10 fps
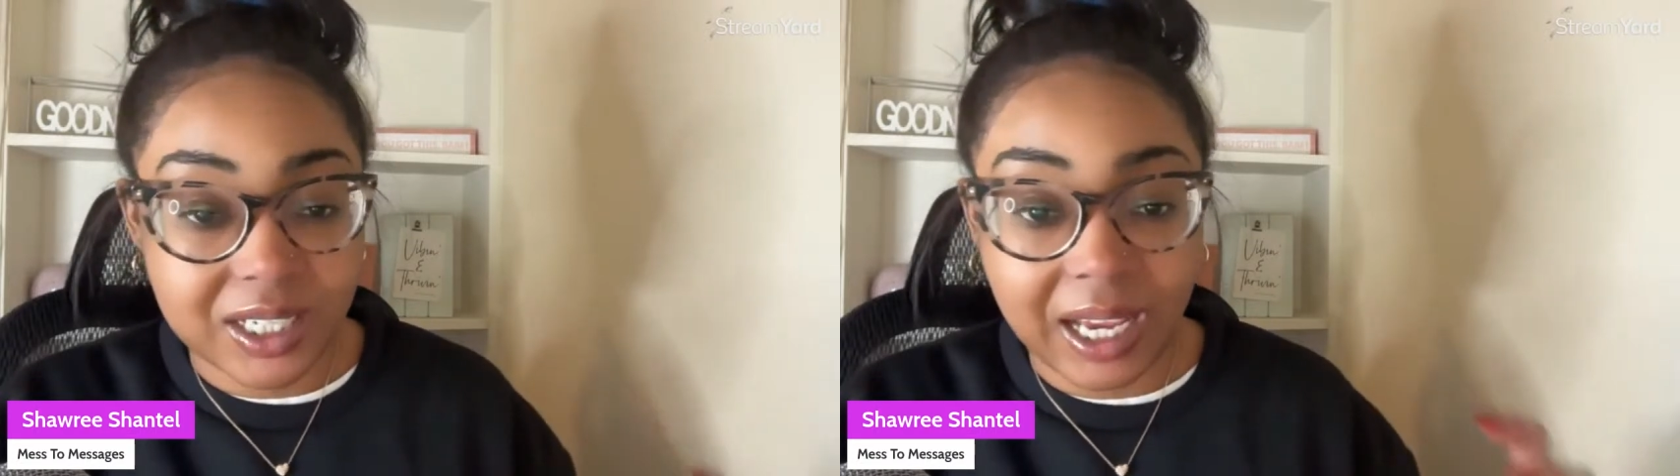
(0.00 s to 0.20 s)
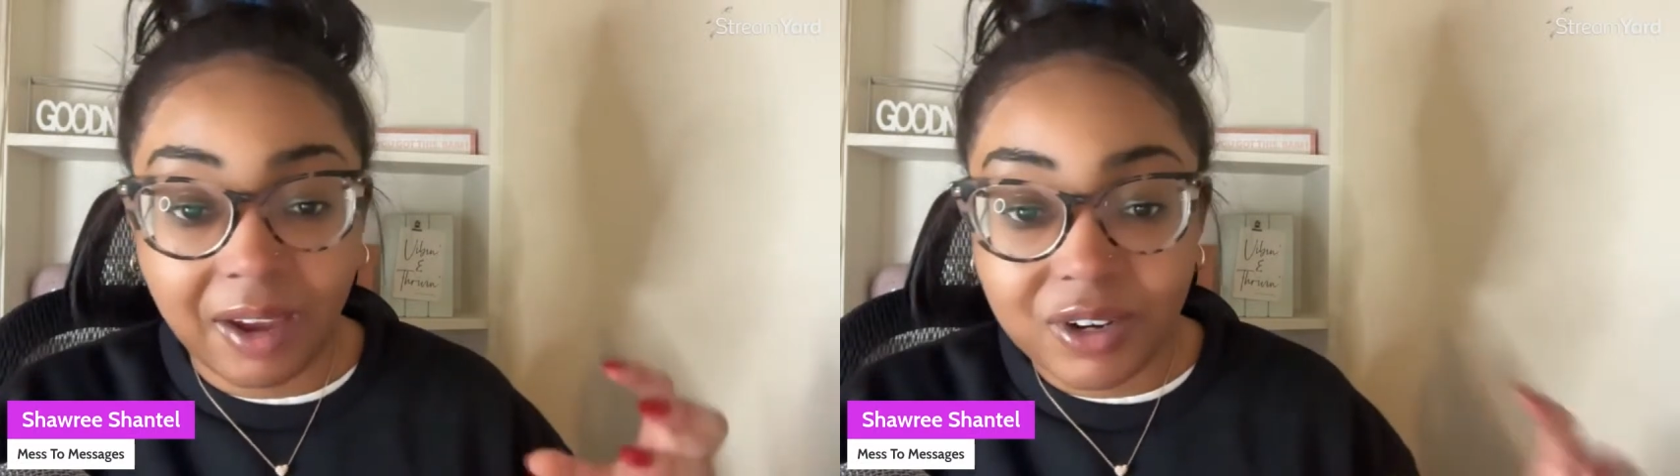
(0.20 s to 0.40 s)

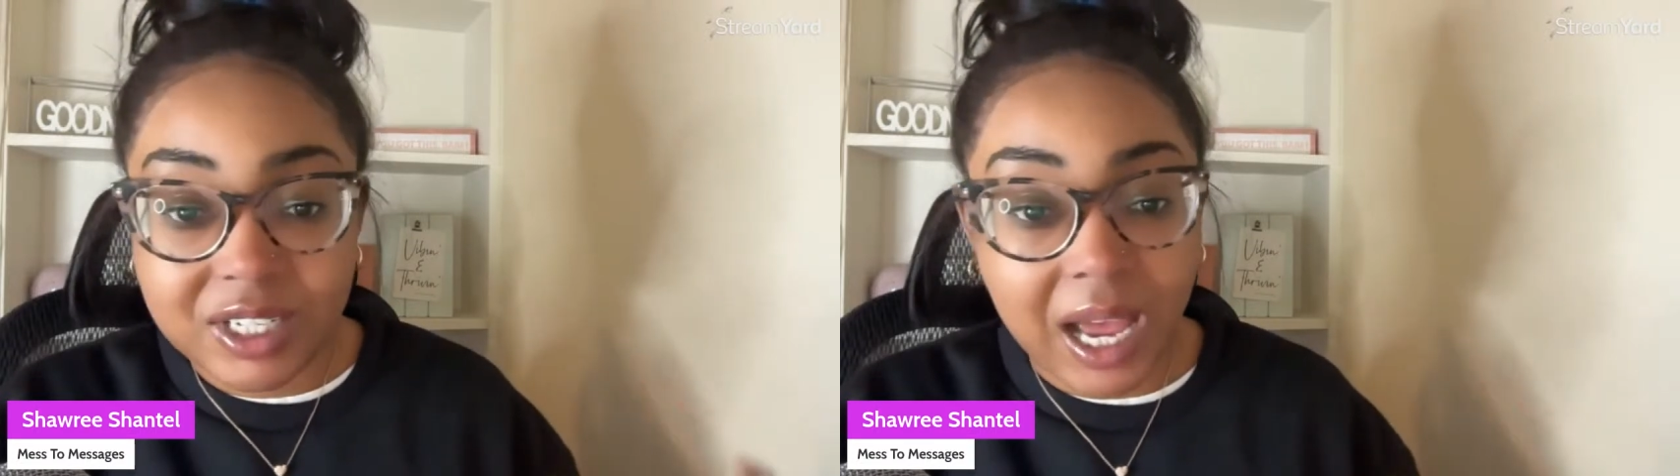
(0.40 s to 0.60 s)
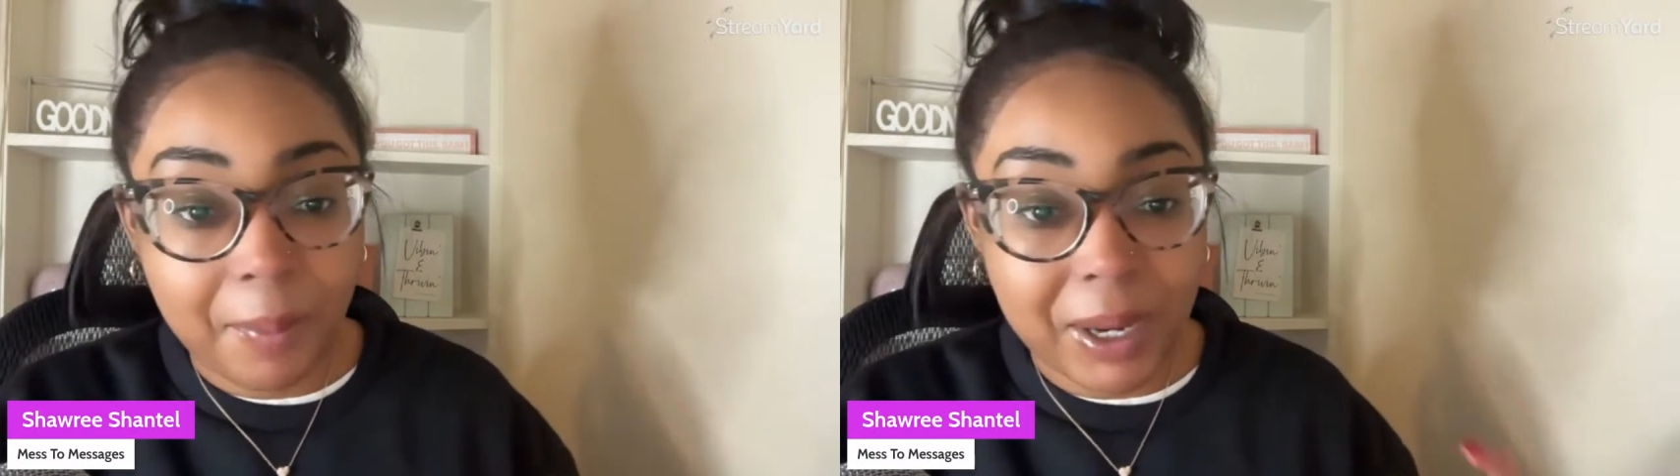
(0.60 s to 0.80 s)
Like every
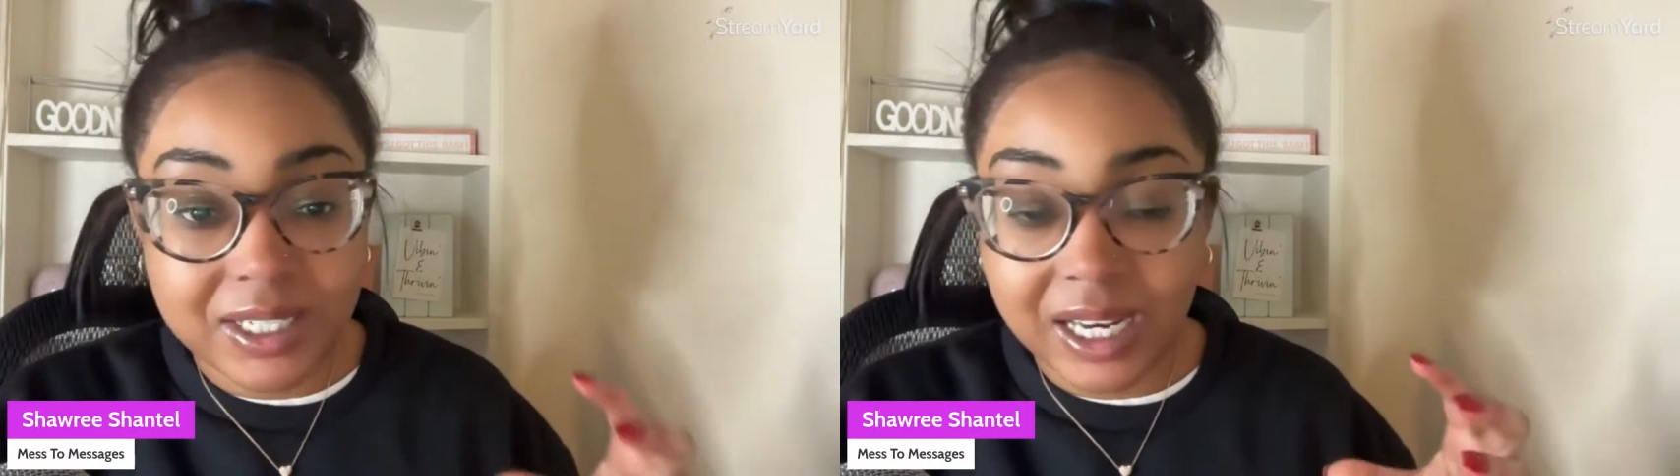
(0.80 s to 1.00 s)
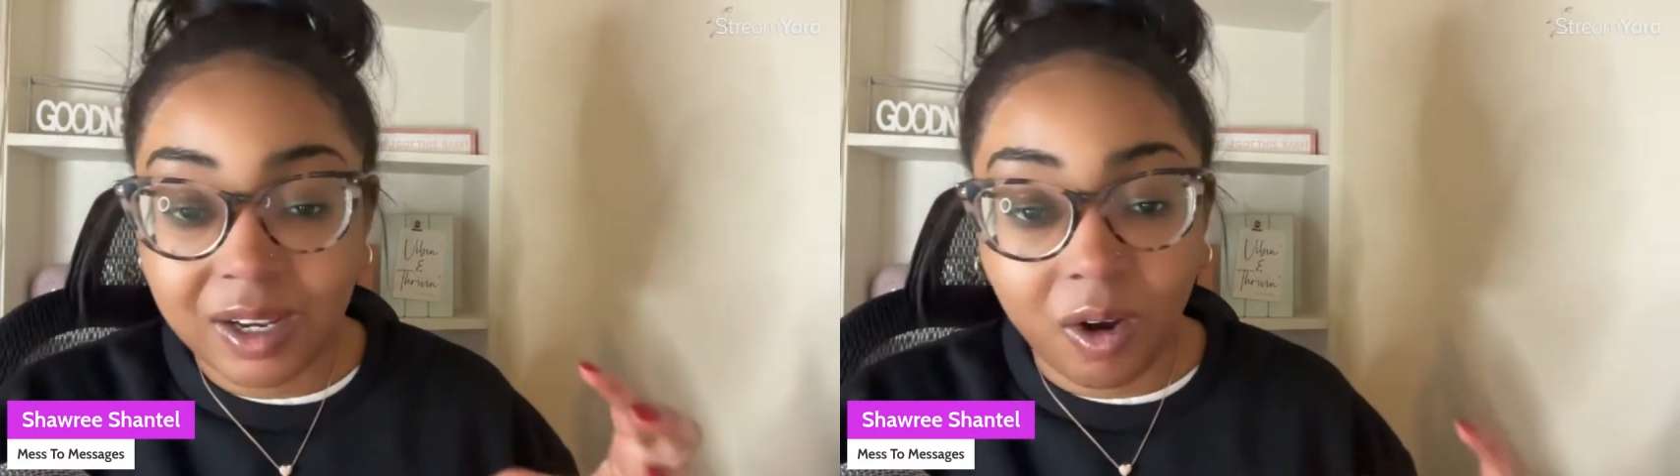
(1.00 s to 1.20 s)
time I
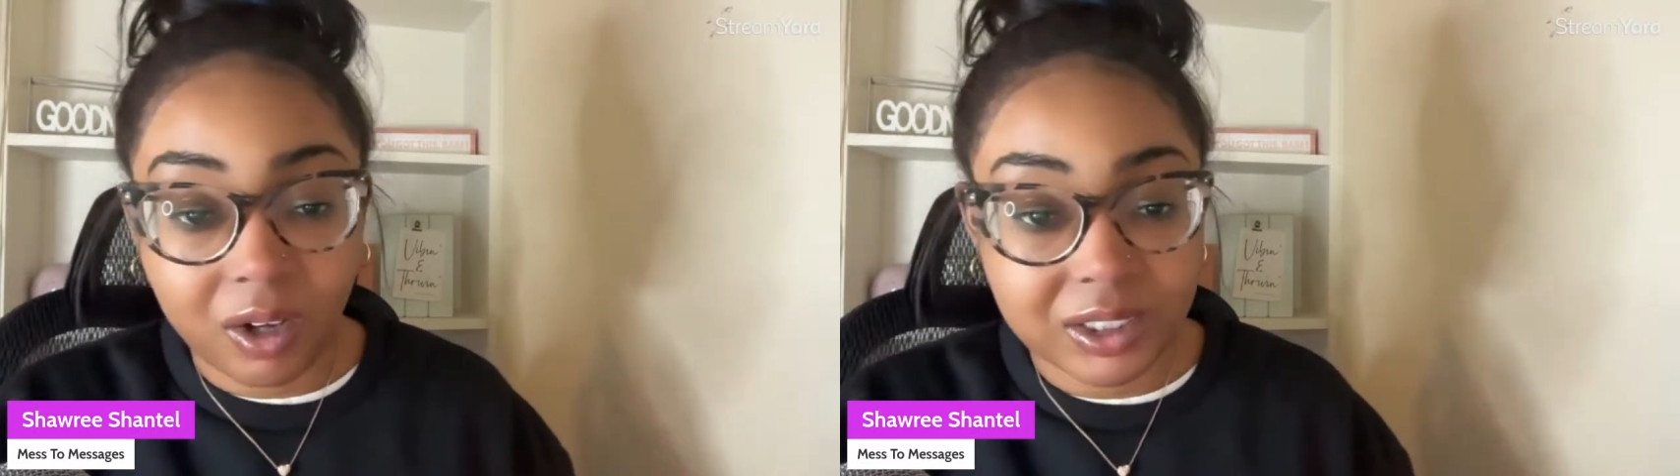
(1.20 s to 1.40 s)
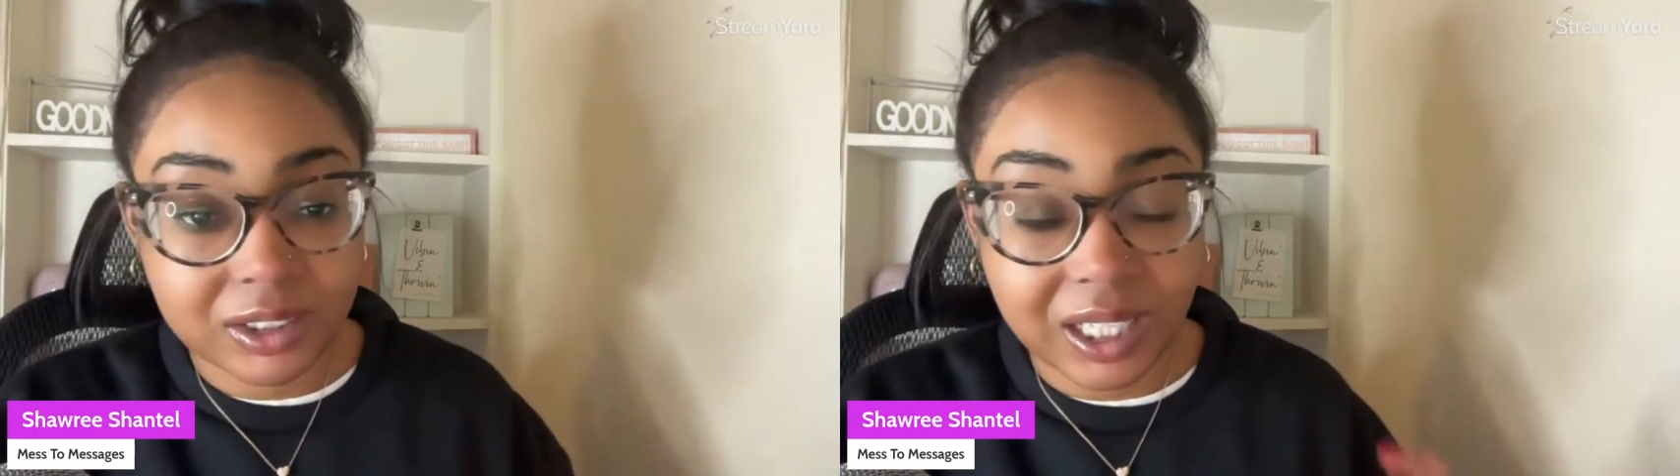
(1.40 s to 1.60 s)
take
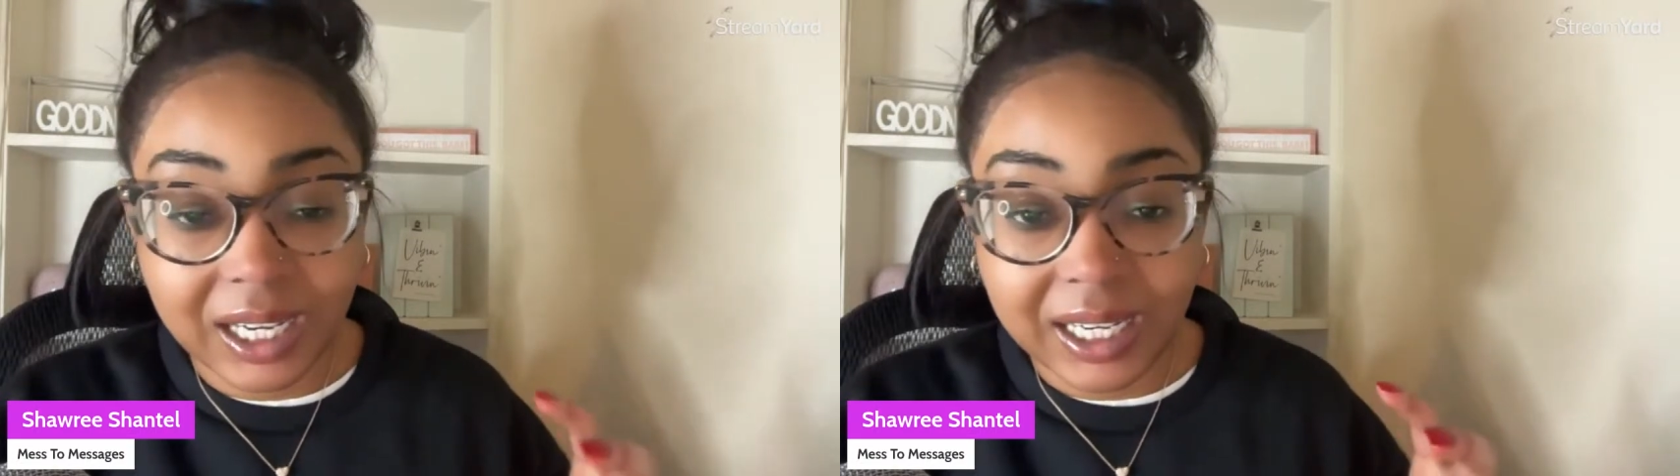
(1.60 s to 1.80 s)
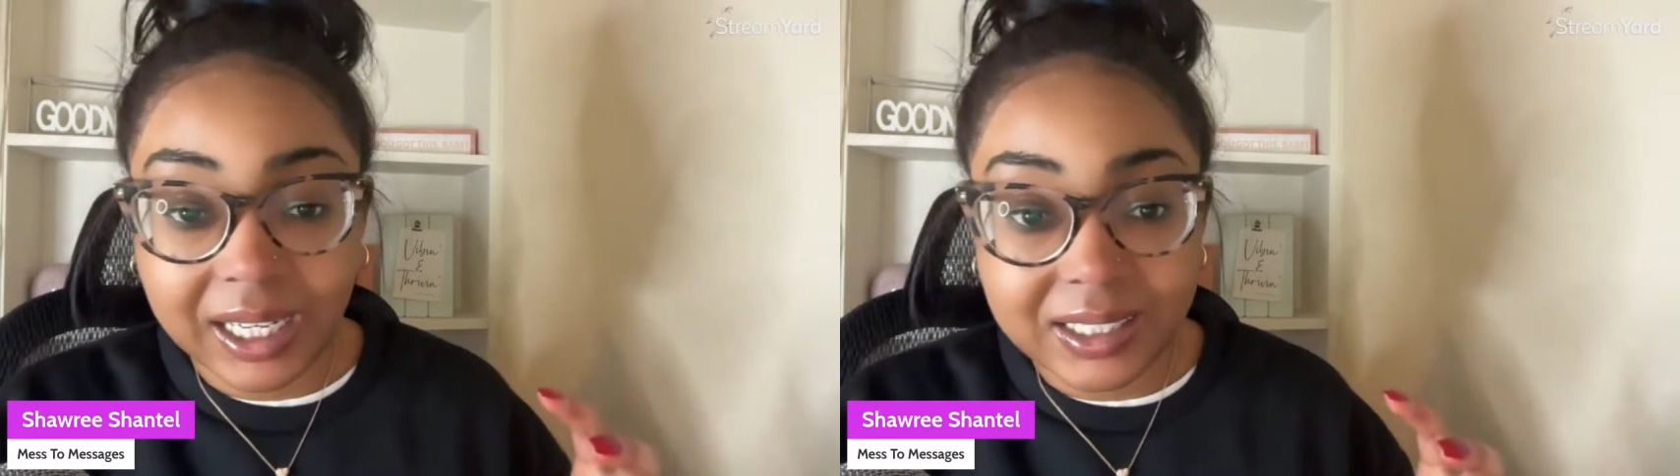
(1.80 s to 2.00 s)
on a
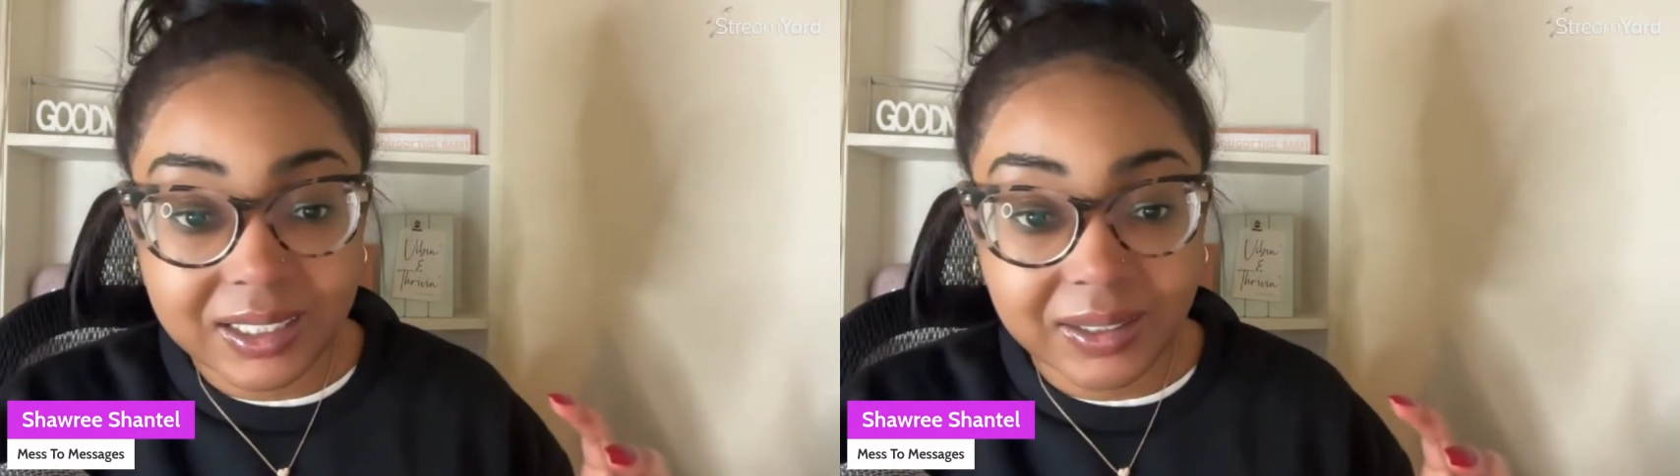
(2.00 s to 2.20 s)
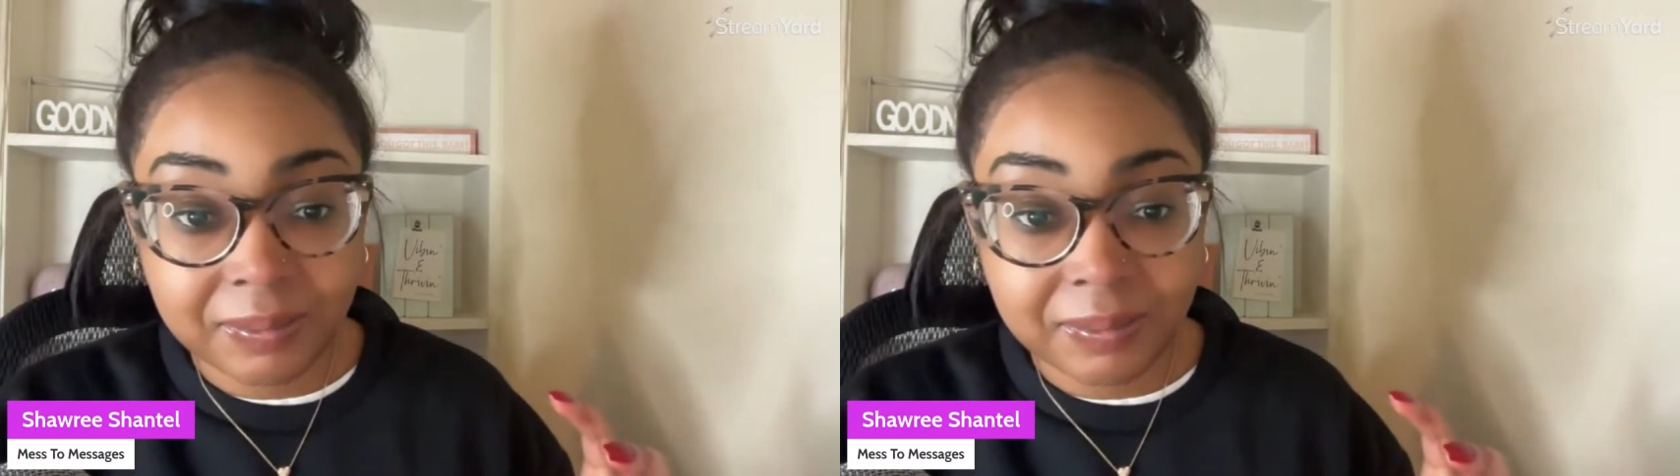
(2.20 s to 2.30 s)
client,